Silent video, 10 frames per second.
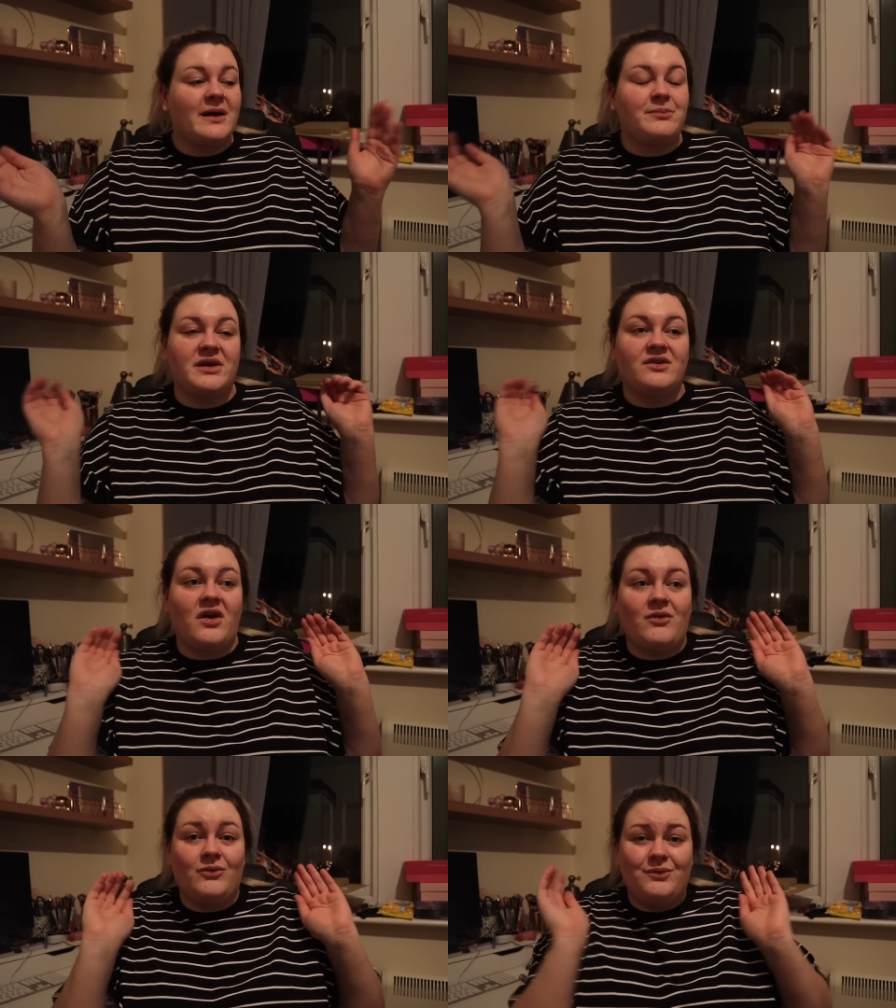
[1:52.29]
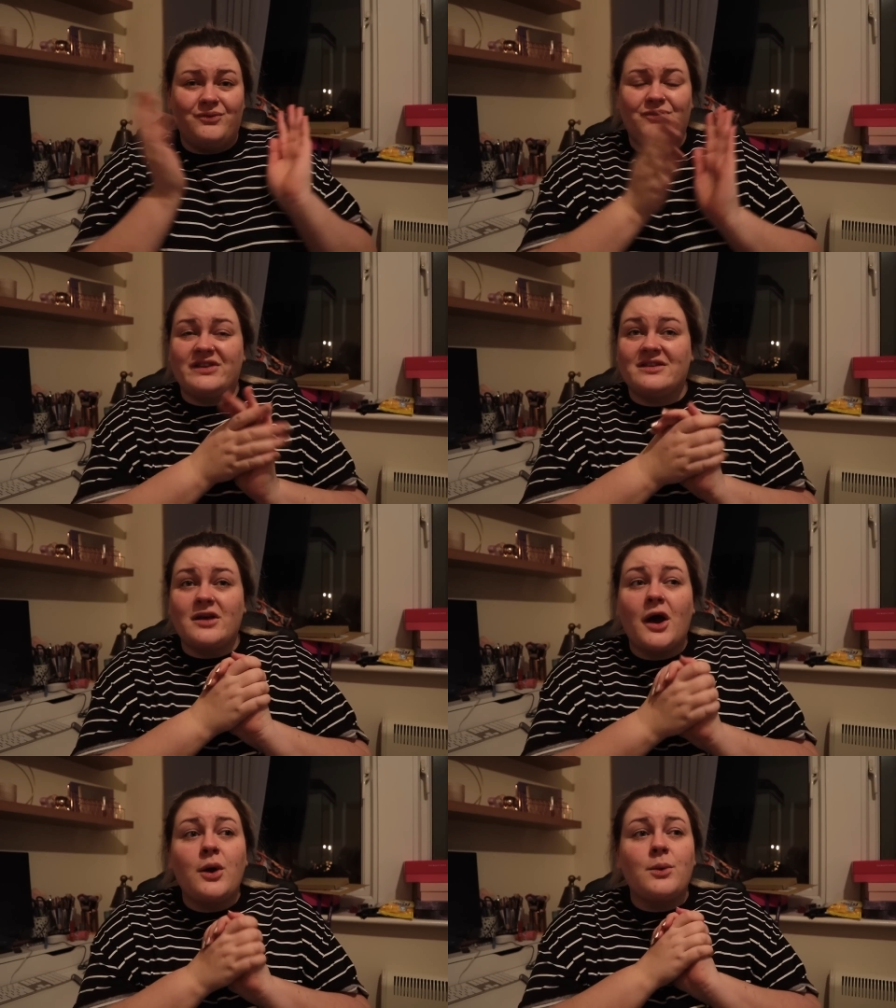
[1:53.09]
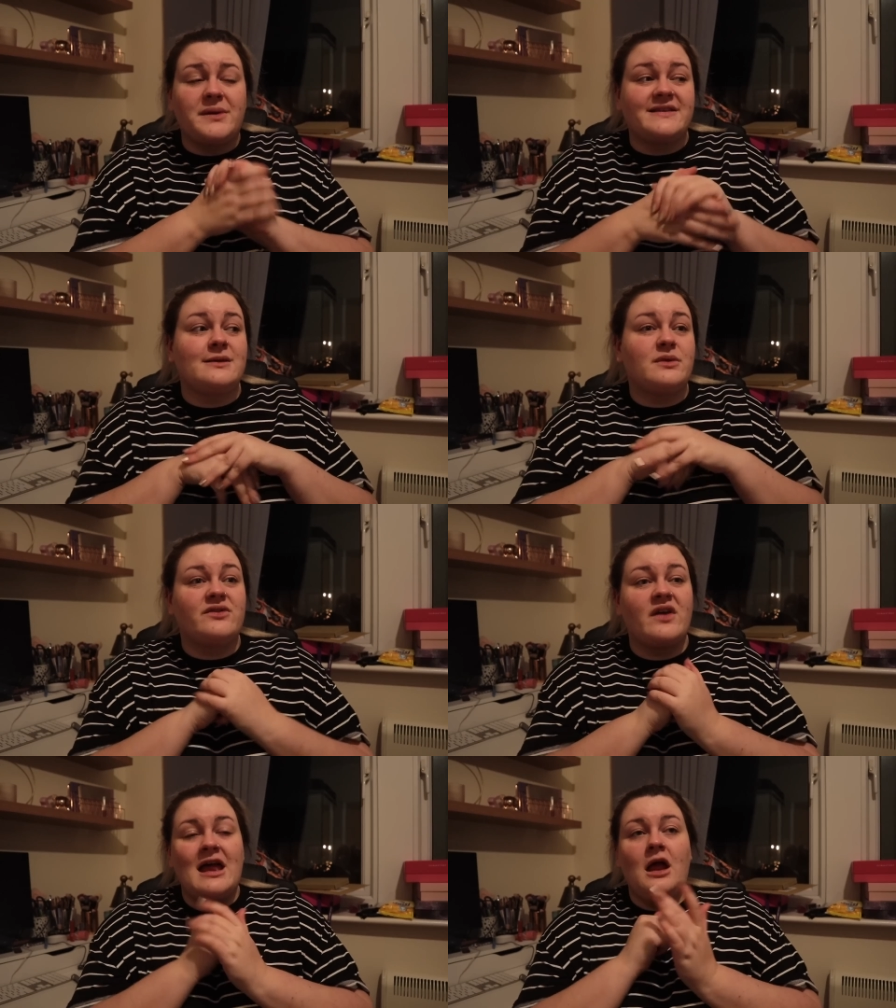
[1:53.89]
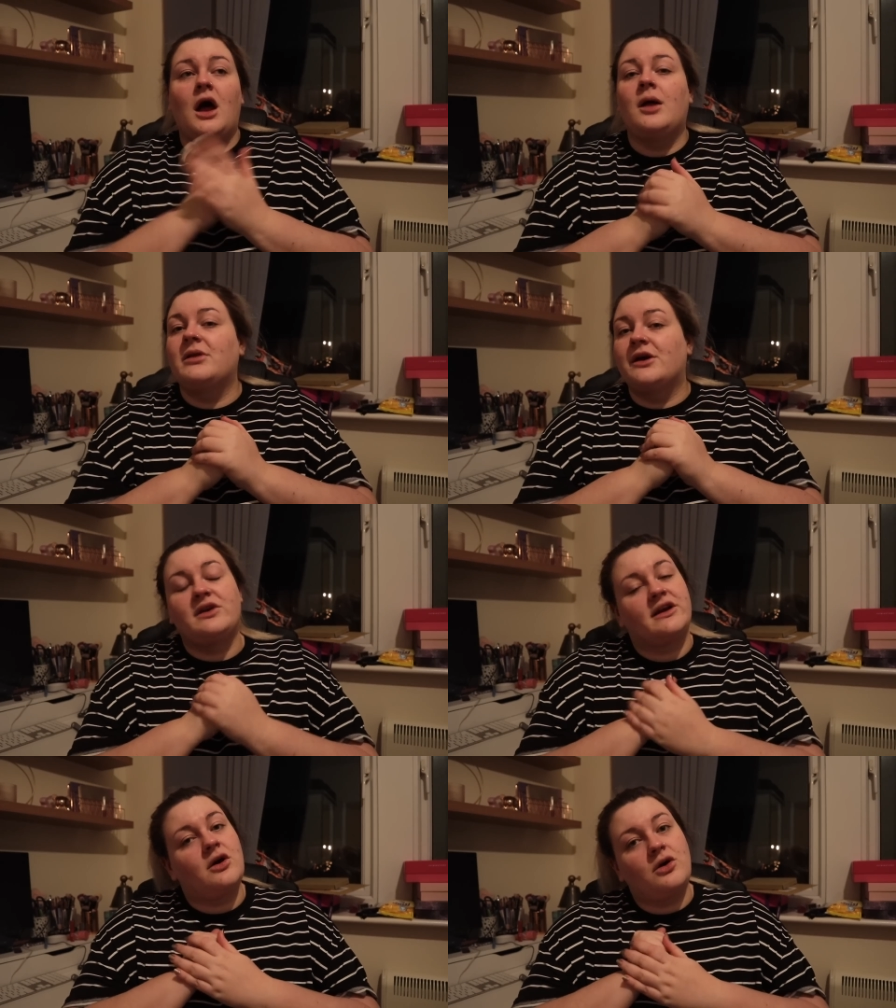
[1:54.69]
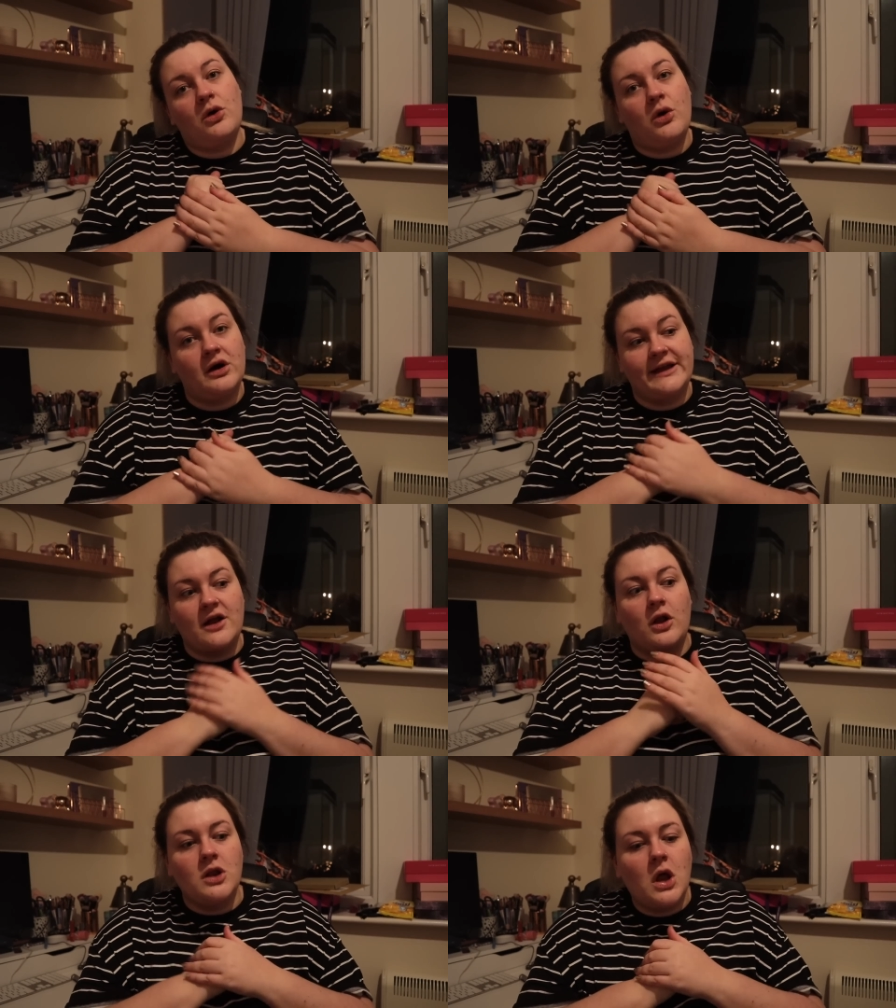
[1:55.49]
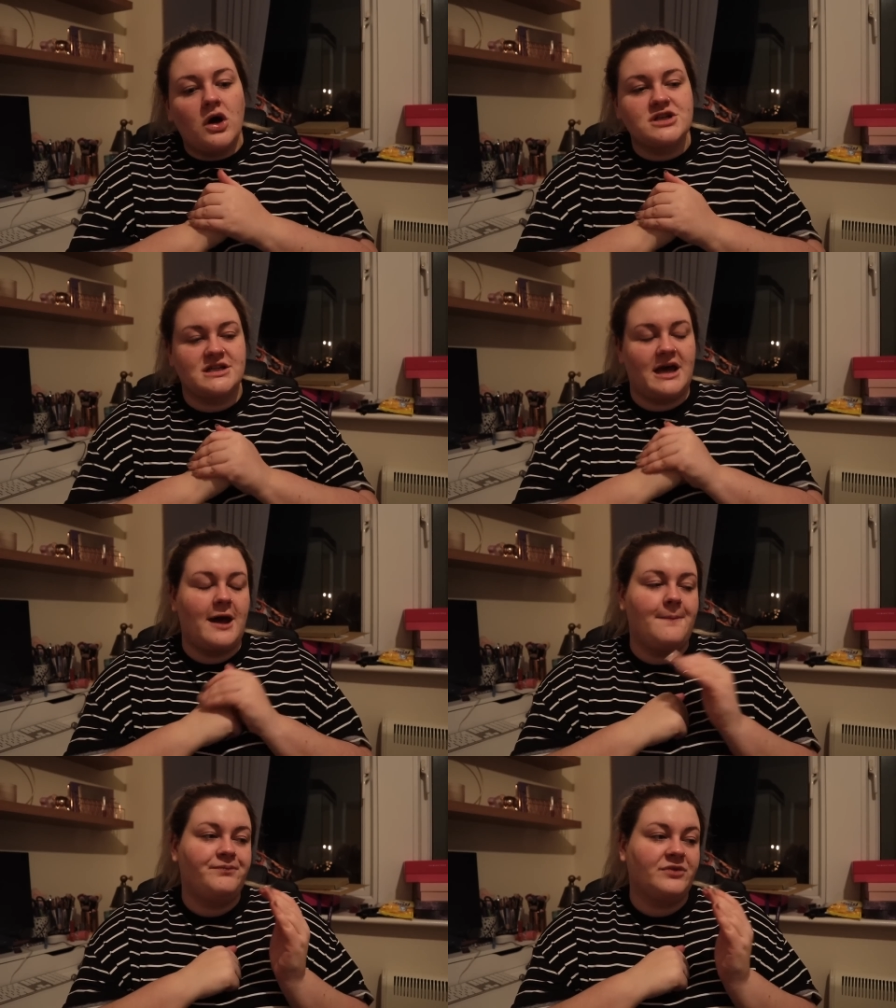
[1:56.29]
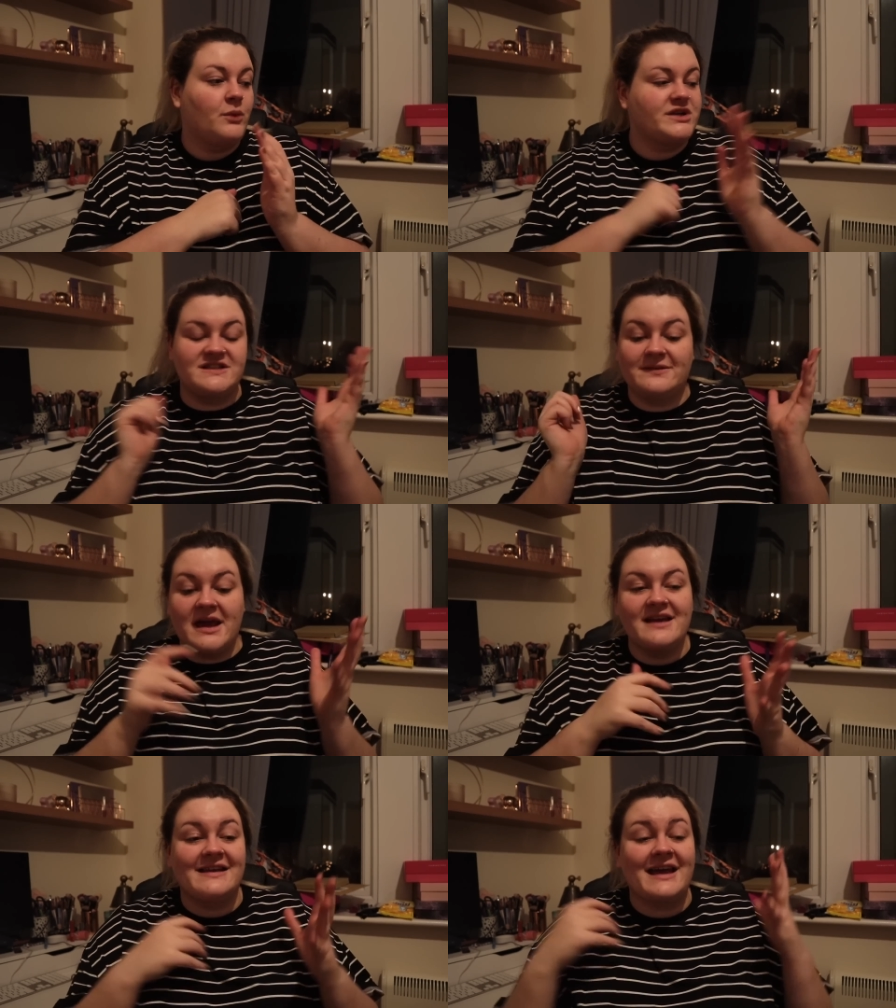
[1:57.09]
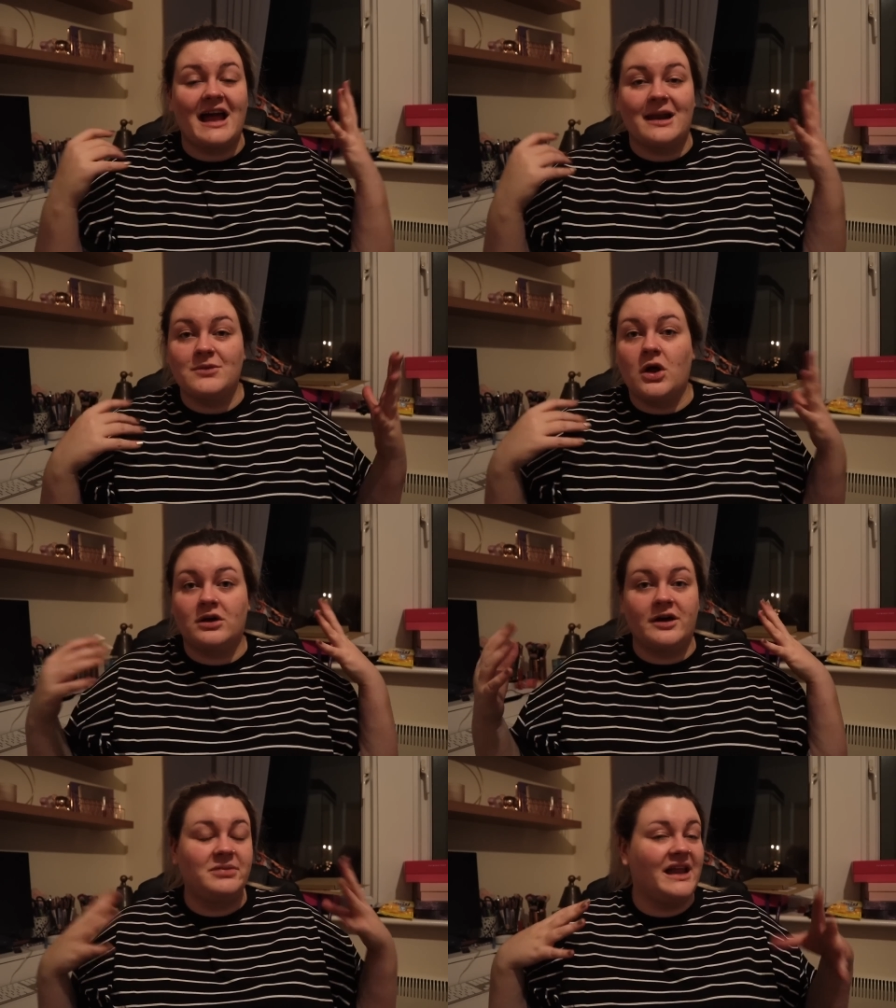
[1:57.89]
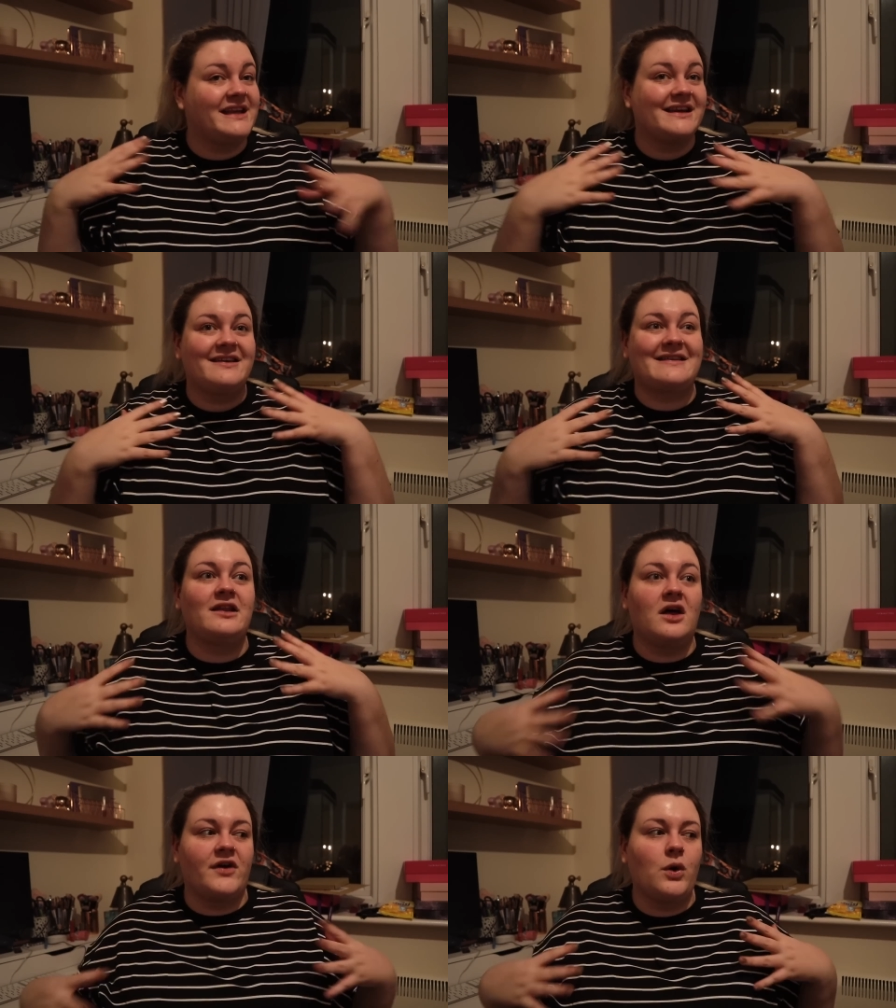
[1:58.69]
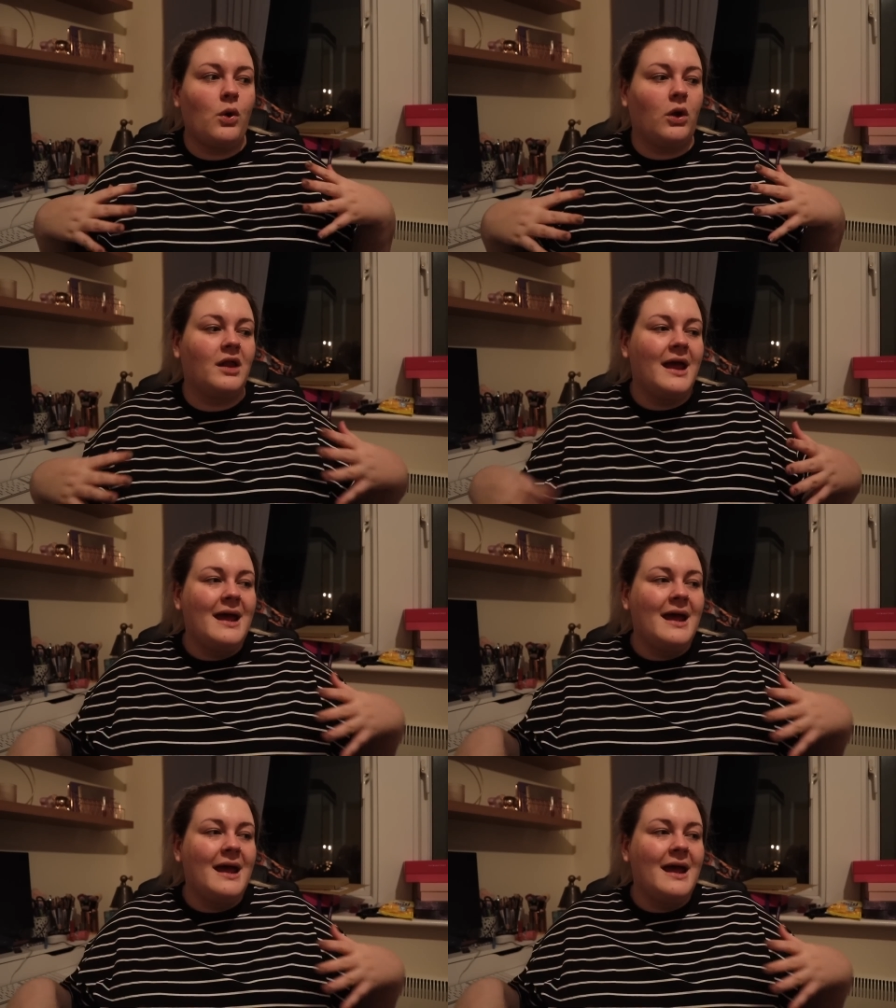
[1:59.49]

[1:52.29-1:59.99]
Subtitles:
I've been so busy with uploading quite a lot, which is amazing, and I'm not complaining because I love it all,